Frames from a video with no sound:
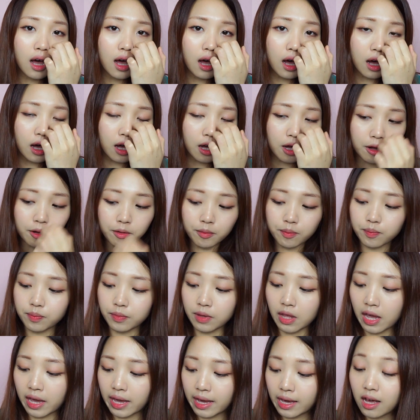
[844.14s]

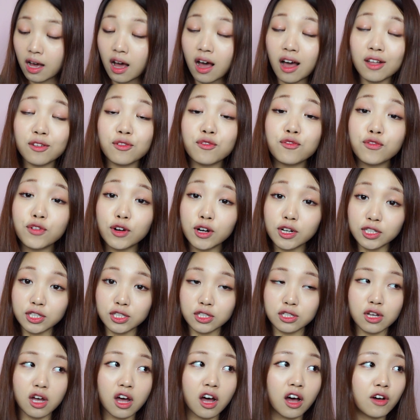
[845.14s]
I got, first
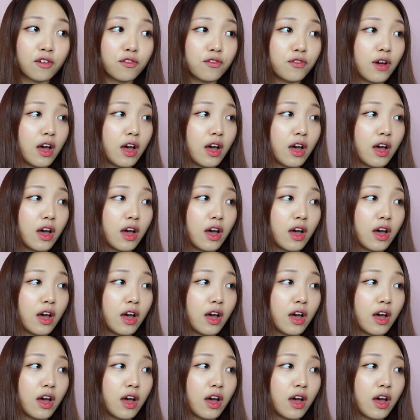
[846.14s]
off,